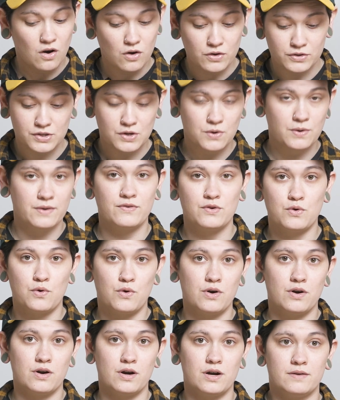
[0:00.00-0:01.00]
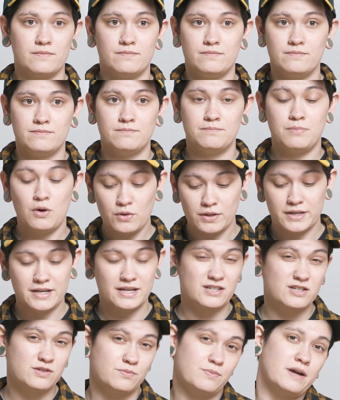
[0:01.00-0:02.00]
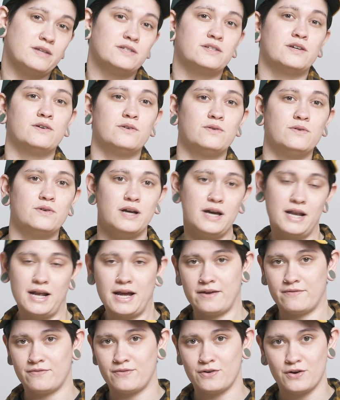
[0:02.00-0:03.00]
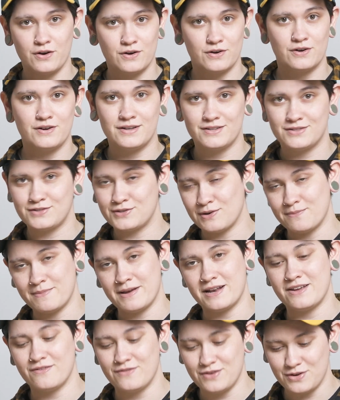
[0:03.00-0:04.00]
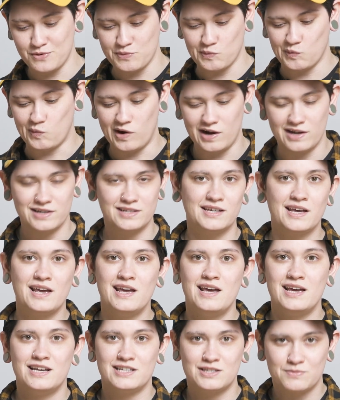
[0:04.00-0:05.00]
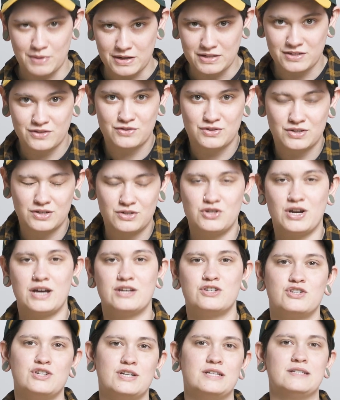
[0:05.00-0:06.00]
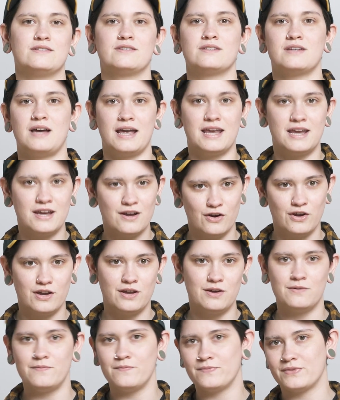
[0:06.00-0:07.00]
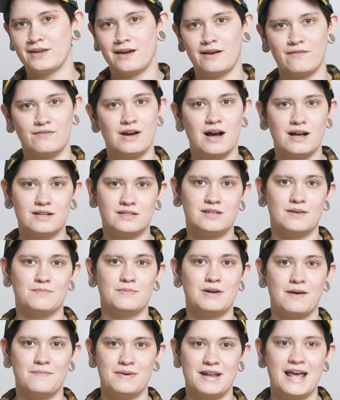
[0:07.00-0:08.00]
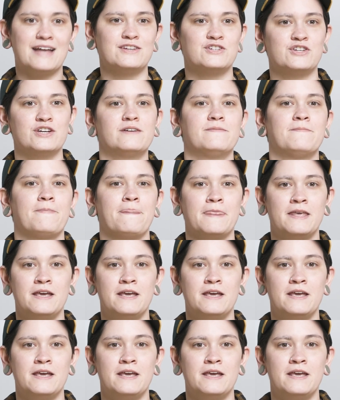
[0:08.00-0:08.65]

Also, if you're pulling espresso, and I've heard so many of you want espresso suggestions, I hear you. I've got some coming at you.